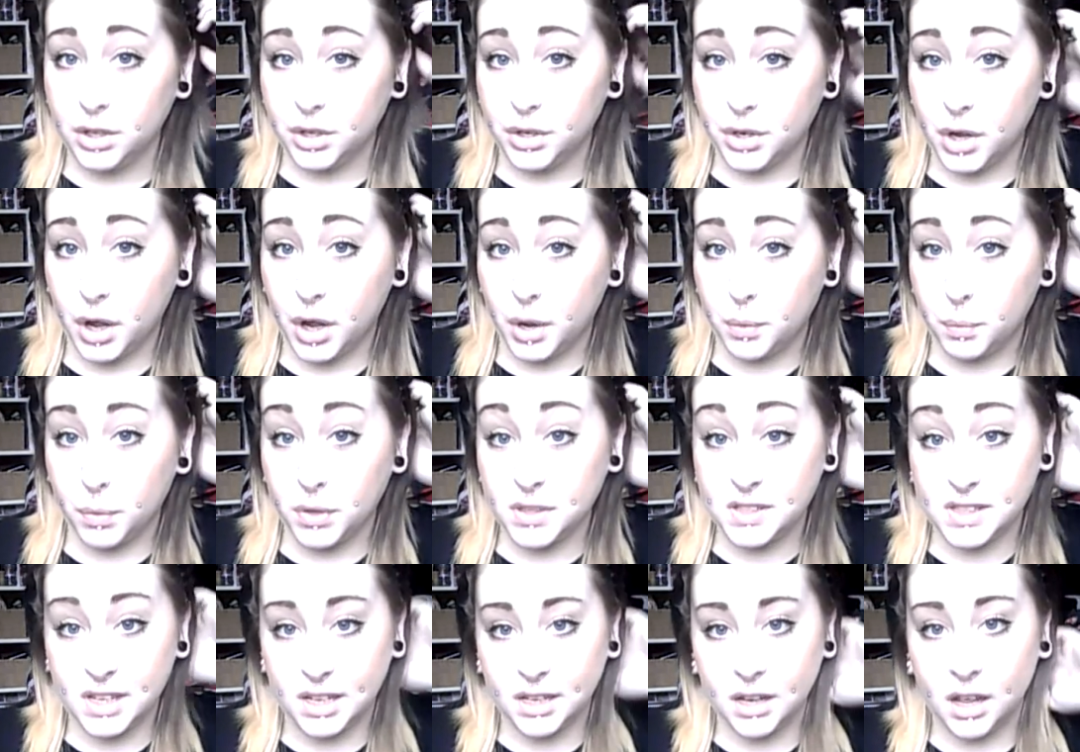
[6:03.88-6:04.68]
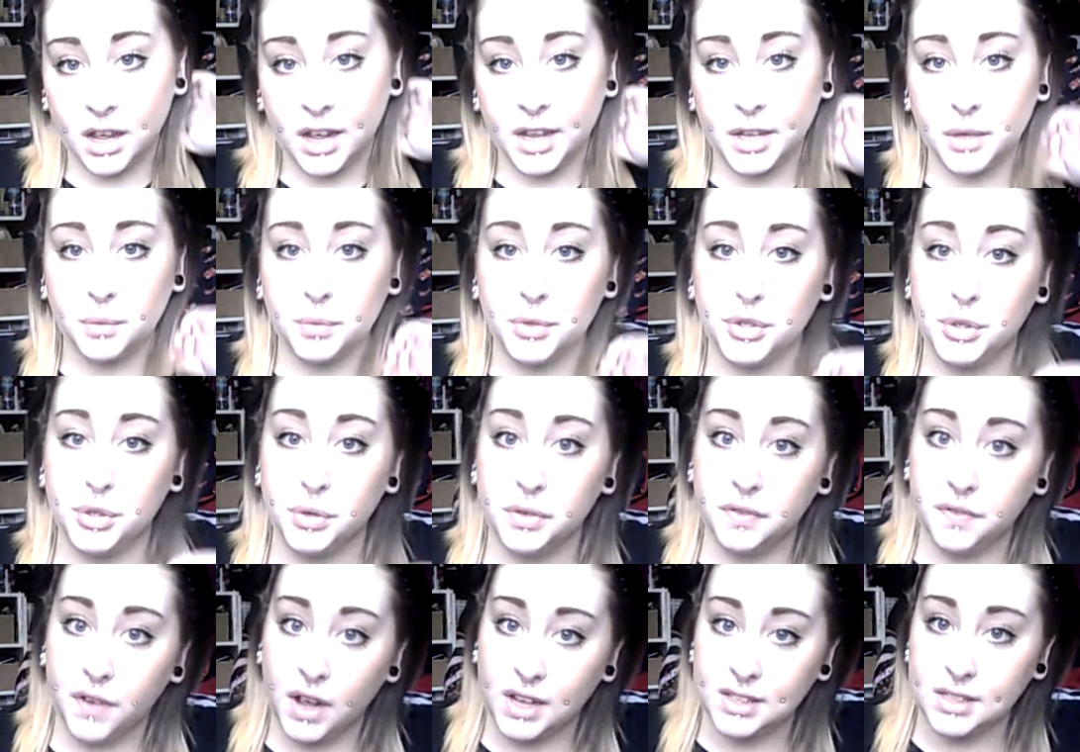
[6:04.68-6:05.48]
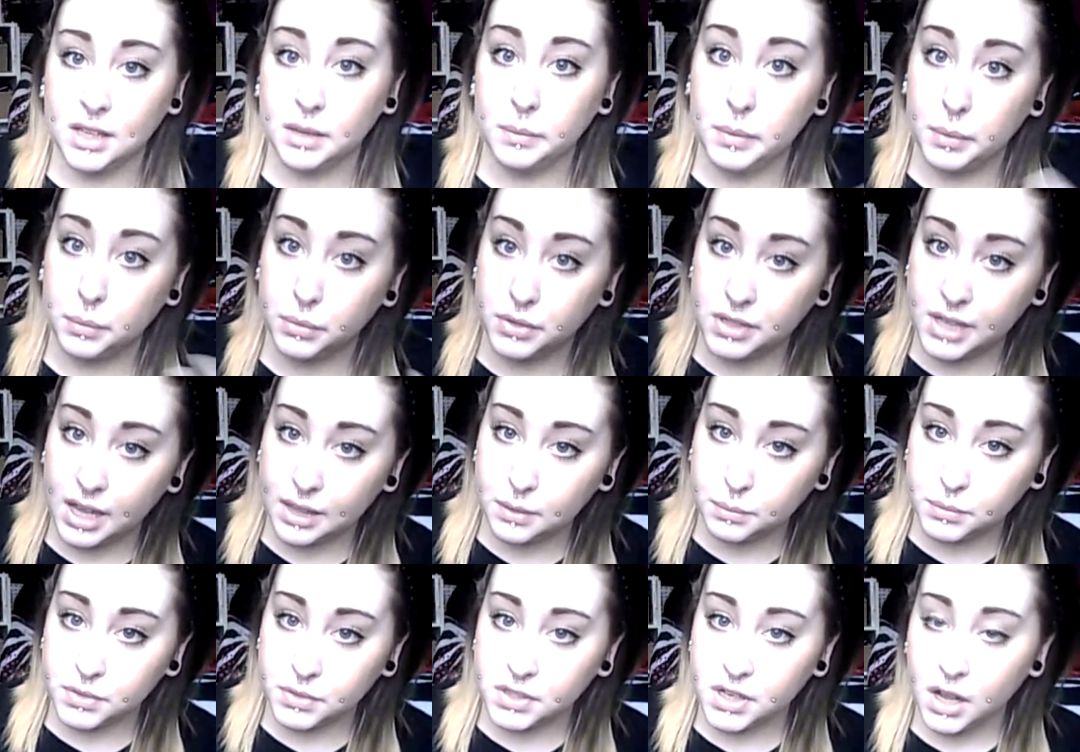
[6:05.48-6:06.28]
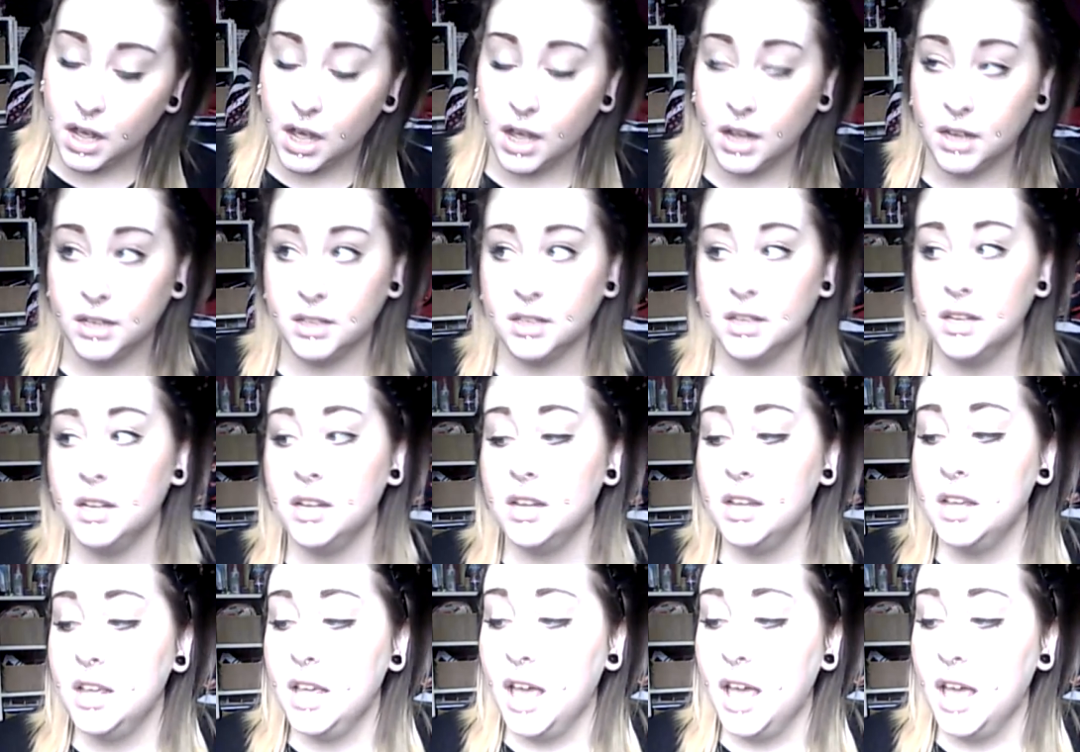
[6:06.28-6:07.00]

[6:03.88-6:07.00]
you know, what's it like? Would you advise other people to get them done?